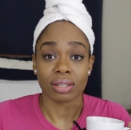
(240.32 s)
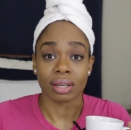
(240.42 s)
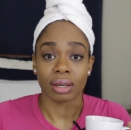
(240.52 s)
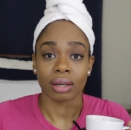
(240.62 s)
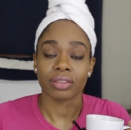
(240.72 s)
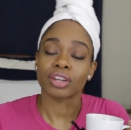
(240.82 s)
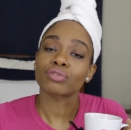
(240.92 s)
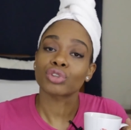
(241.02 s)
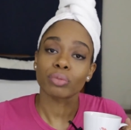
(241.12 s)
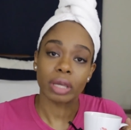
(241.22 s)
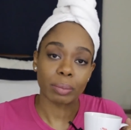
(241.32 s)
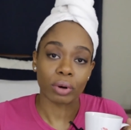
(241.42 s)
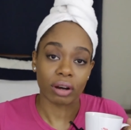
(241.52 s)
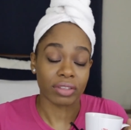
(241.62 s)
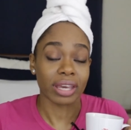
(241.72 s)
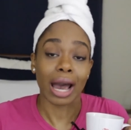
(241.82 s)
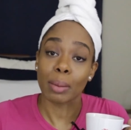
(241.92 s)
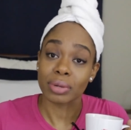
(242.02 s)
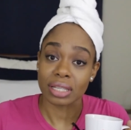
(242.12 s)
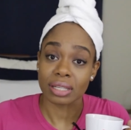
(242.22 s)
to say that if two people of the
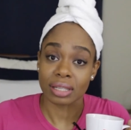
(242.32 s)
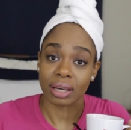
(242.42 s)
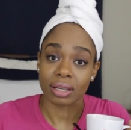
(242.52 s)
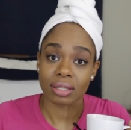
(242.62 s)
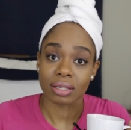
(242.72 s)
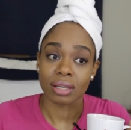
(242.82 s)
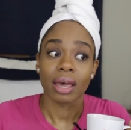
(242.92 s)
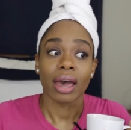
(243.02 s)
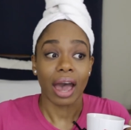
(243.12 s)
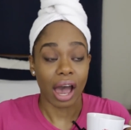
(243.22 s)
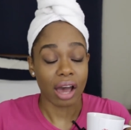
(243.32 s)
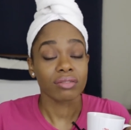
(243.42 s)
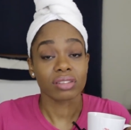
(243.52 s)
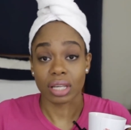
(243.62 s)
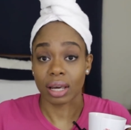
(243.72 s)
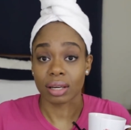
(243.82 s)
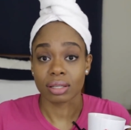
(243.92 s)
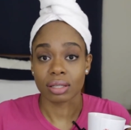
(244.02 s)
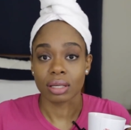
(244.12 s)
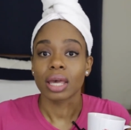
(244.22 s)
opposite sex have
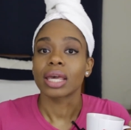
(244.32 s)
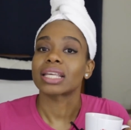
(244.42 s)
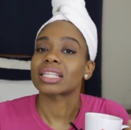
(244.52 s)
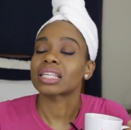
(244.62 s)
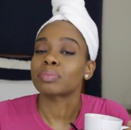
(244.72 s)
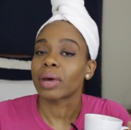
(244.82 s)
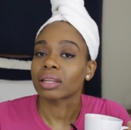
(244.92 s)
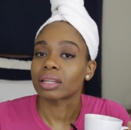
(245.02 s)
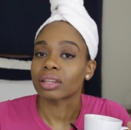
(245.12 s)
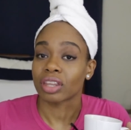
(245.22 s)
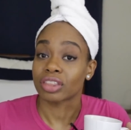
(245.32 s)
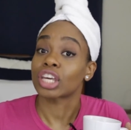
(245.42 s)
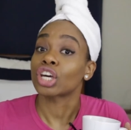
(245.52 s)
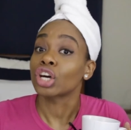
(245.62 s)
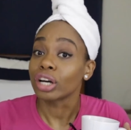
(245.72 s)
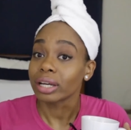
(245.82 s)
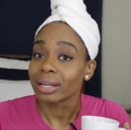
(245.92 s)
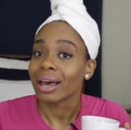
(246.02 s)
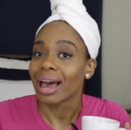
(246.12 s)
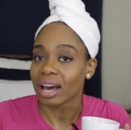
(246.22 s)
sex, it's expected that they
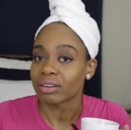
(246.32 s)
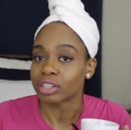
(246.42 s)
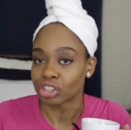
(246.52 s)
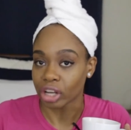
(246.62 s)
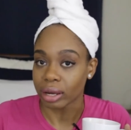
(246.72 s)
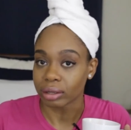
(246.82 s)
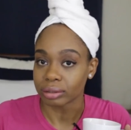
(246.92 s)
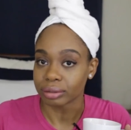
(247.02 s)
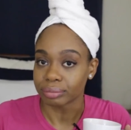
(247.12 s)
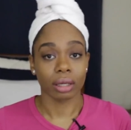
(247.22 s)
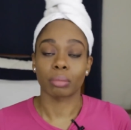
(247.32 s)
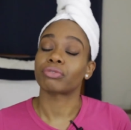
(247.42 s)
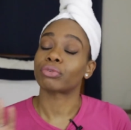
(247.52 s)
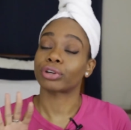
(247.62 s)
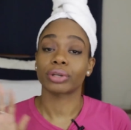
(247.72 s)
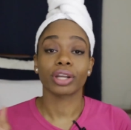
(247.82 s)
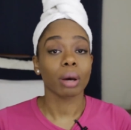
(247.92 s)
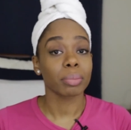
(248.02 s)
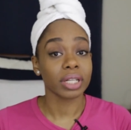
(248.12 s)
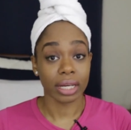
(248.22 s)
could have a child. And before you get
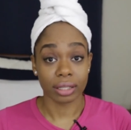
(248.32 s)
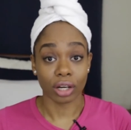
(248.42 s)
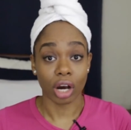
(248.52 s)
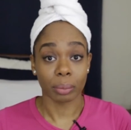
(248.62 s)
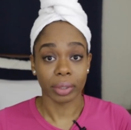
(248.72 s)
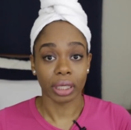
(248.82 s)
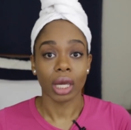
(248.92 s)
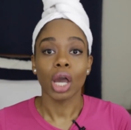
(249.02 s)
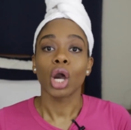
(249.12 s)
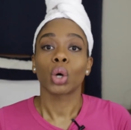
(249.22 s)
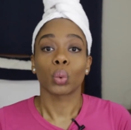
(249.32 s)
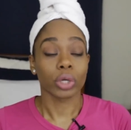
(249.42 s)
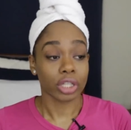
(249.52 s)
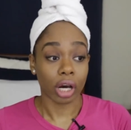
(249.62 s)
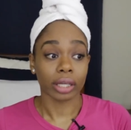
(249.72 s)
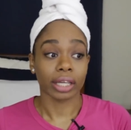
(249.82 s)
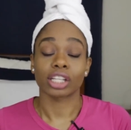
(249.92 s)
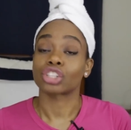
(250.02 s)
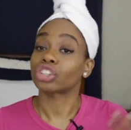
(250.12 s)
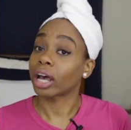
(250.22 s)
all pedantic on me, we're
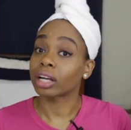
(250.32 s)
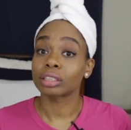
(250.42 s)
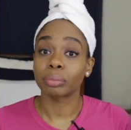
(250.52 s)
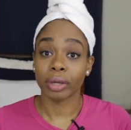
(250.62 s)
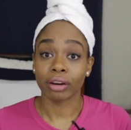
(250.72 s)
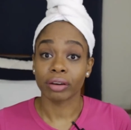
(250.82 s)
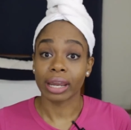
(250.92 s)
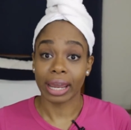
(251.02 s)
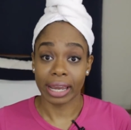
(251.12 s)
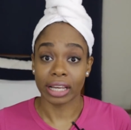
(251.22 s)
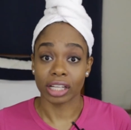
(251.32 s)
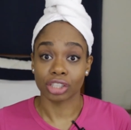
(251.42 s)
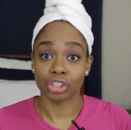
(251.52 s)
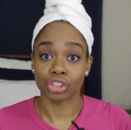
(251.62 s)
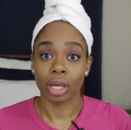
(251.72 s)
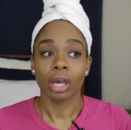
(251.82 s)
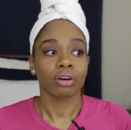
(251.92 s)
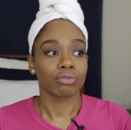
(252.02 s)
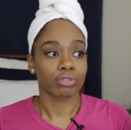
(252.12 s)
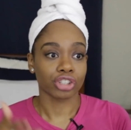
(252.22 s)
talking childbearing age,
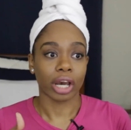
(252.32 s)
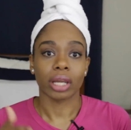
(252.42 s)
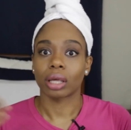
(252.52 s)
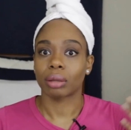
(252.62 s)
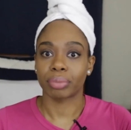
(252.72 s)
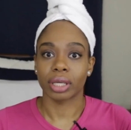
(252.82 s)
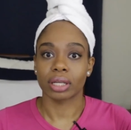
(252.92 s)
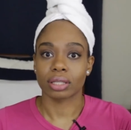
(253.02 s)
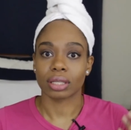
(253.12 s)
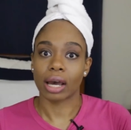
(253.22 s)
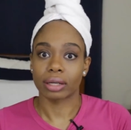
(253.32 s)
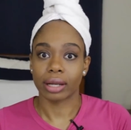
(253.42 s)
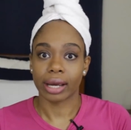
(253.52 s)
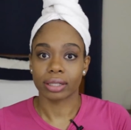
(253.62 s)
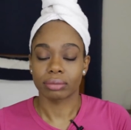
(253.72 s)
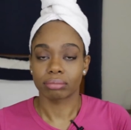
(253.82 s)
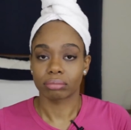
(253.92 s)
vagina and penis contact.